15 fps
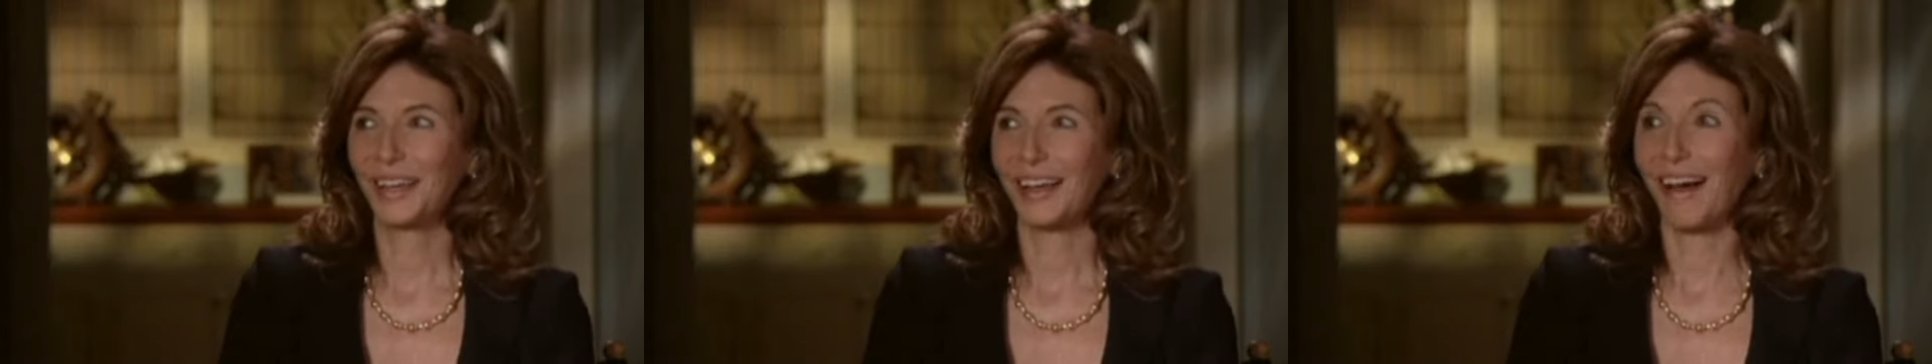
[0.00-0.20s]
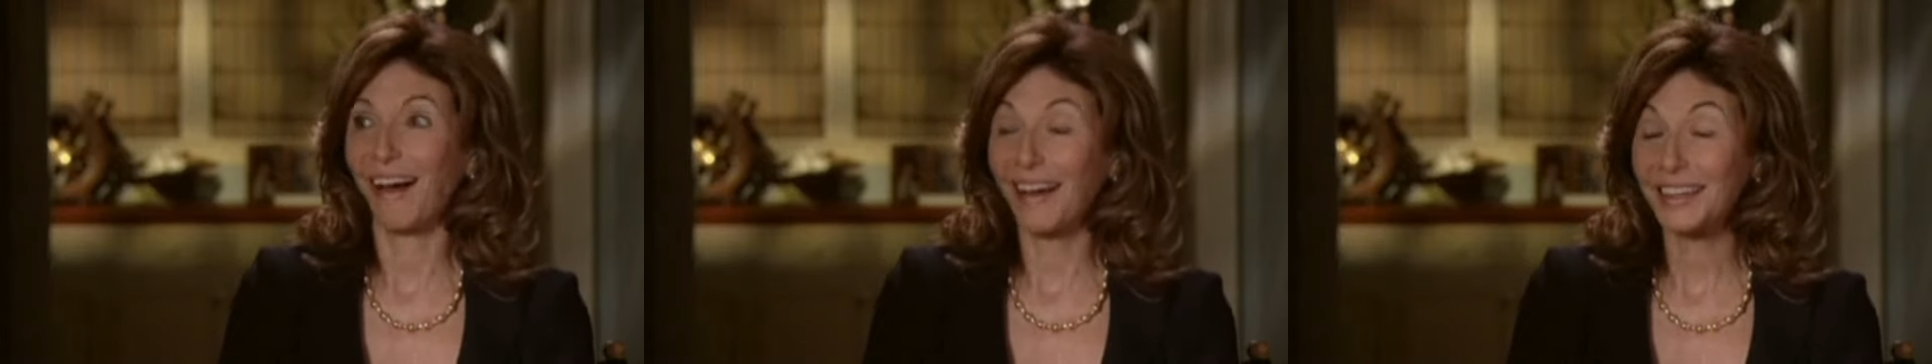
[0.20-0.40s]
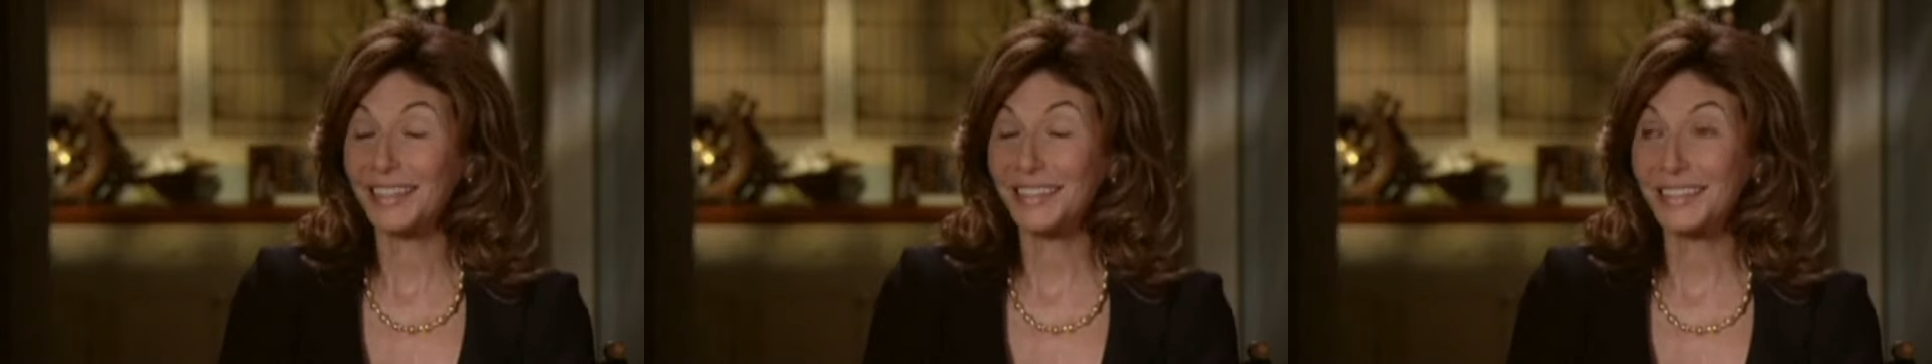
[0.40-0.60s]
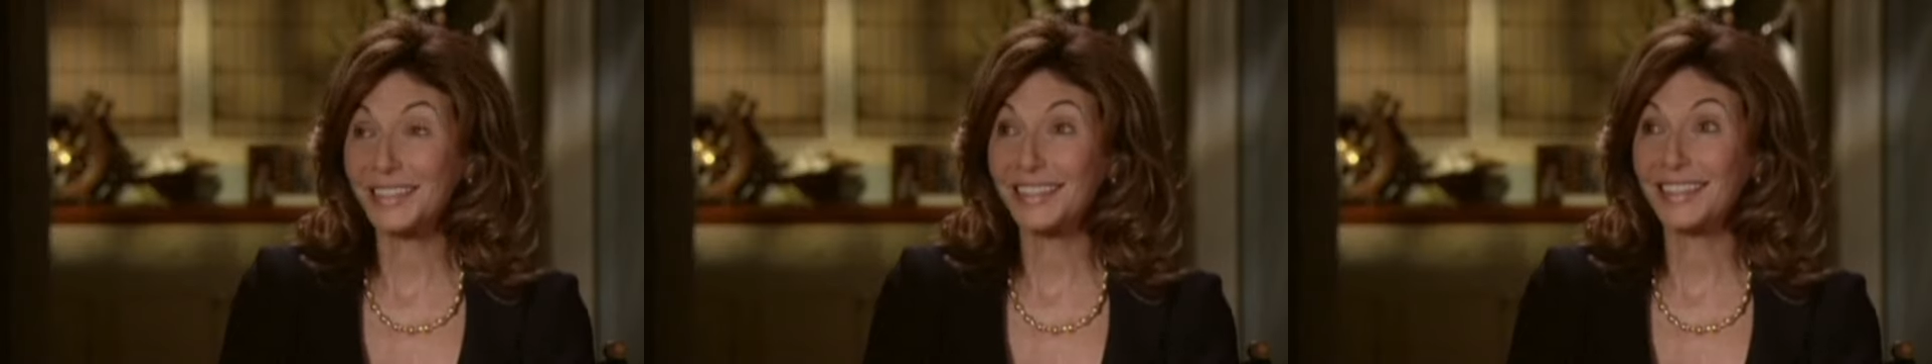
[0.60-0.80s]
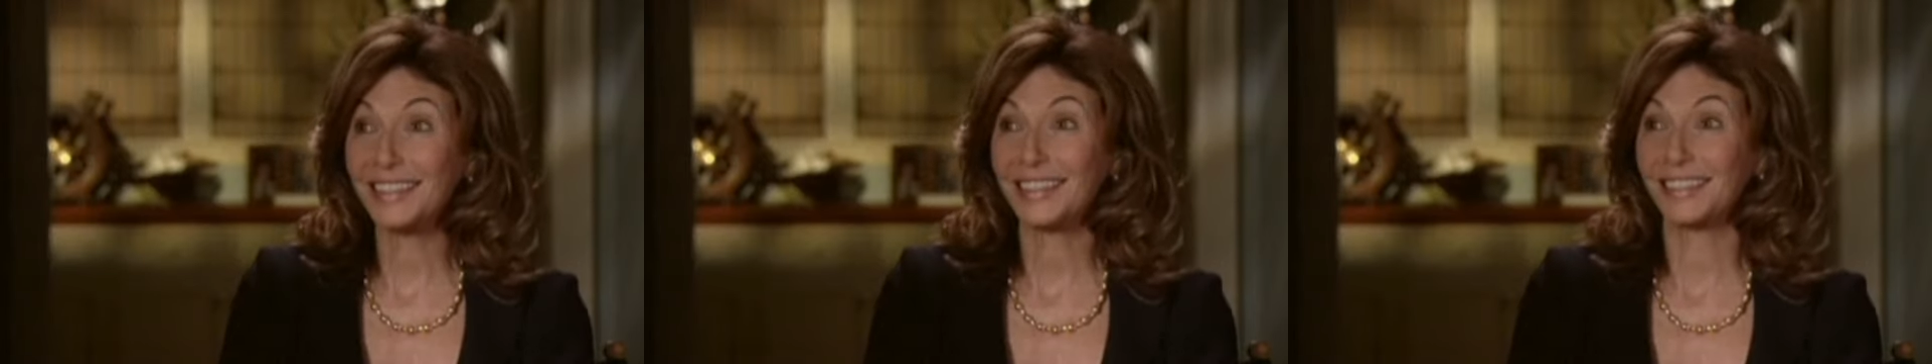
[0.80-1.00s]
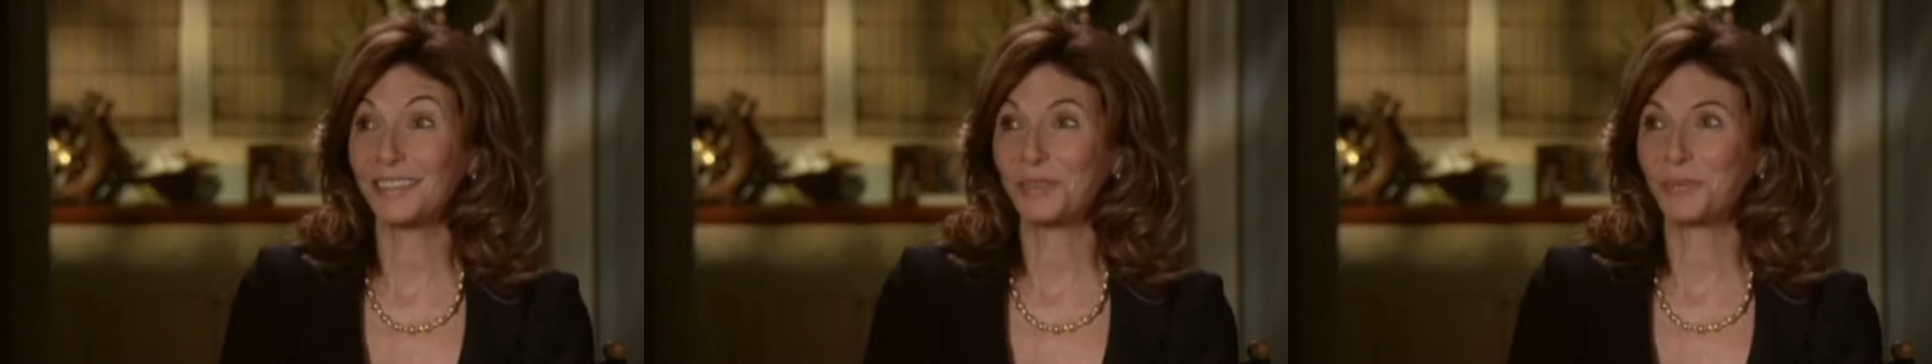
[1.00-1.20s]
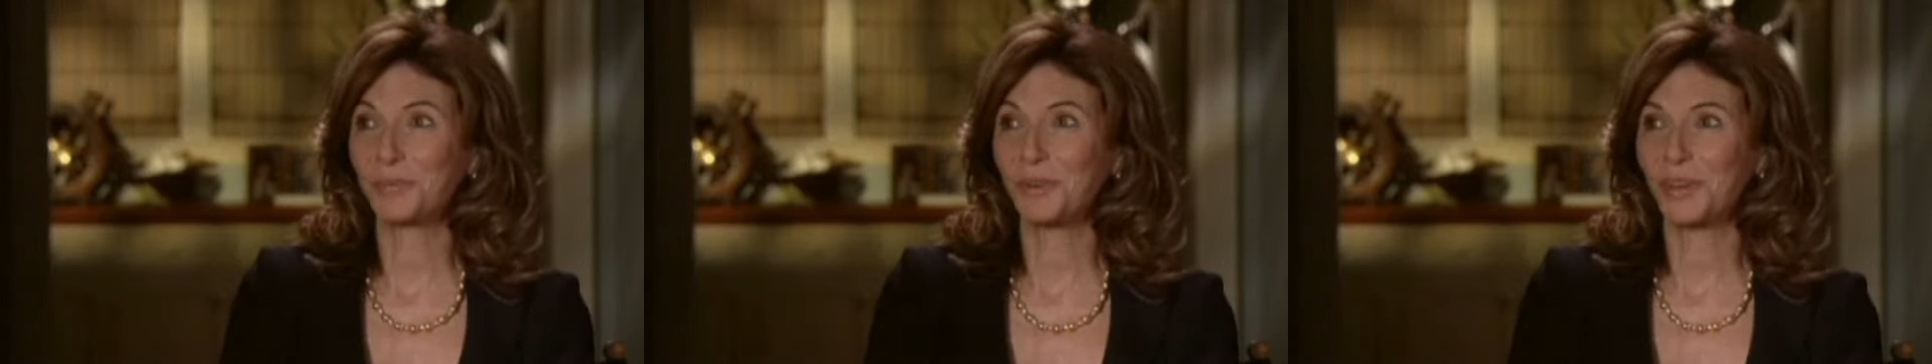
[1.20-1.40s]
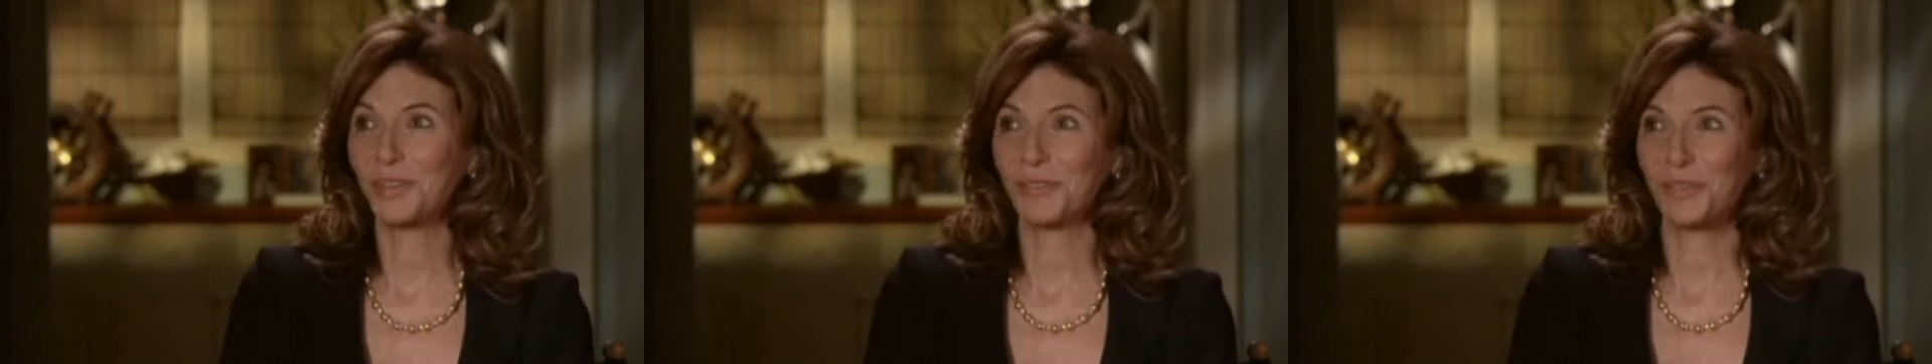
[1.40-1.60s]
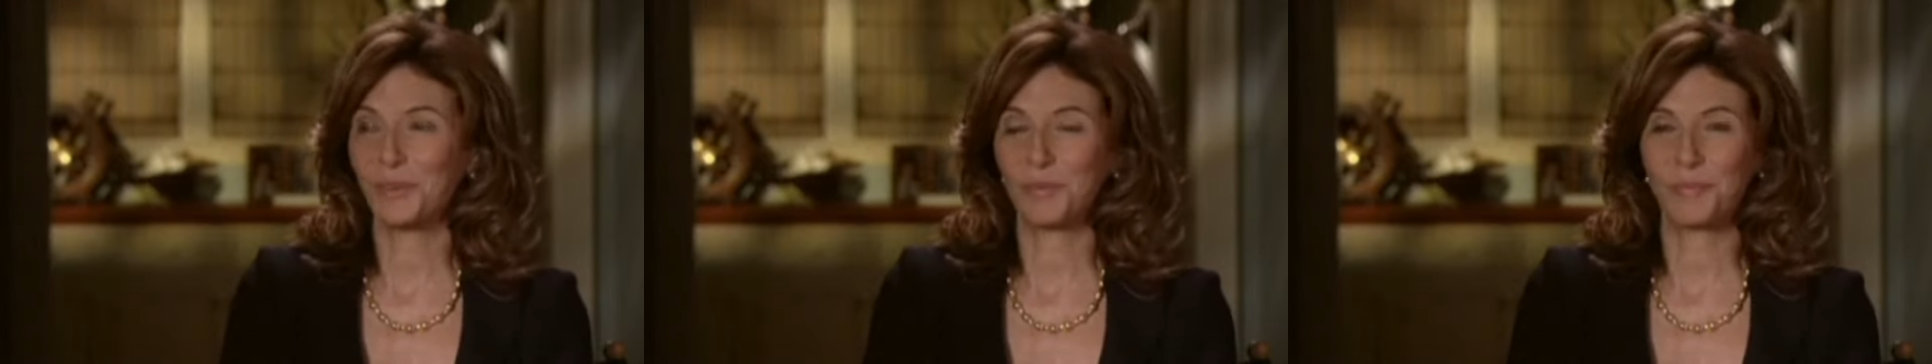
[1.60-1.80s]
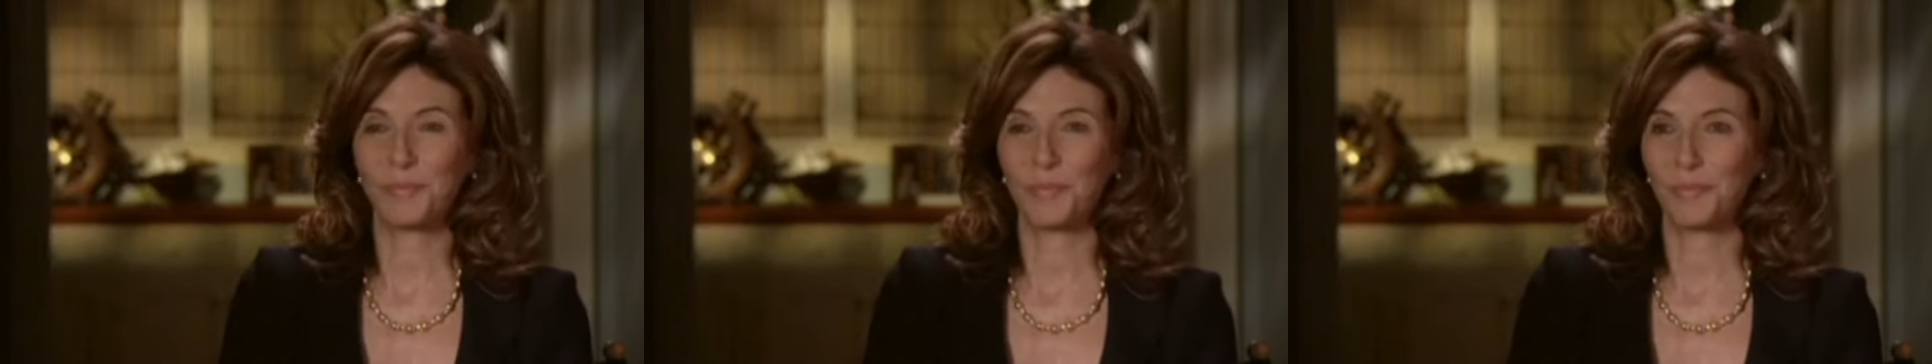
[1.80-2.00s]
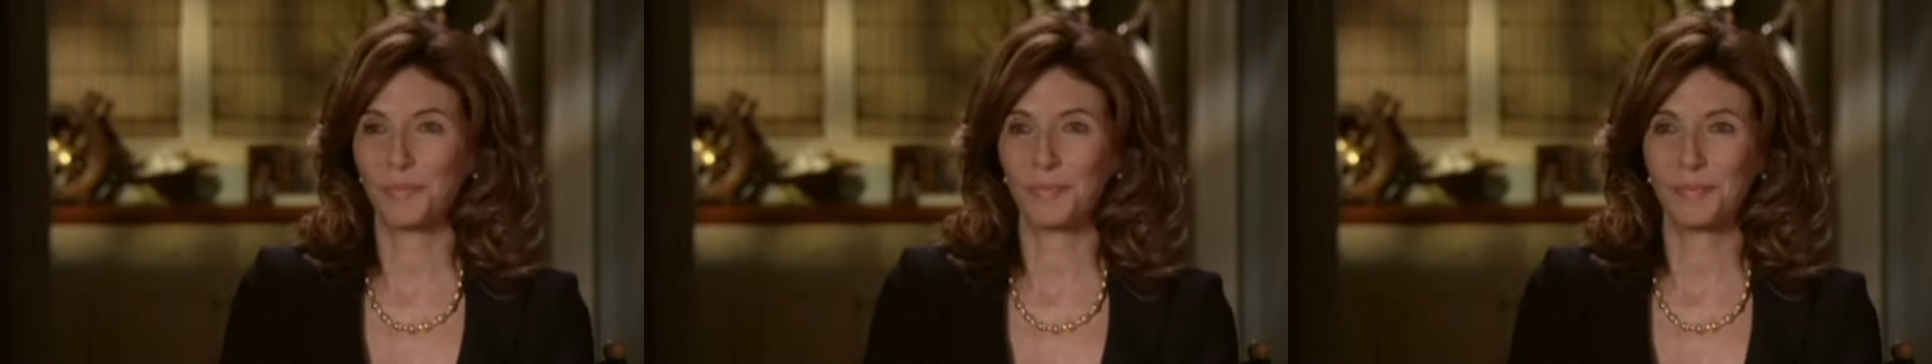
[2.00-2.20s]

honestly one of the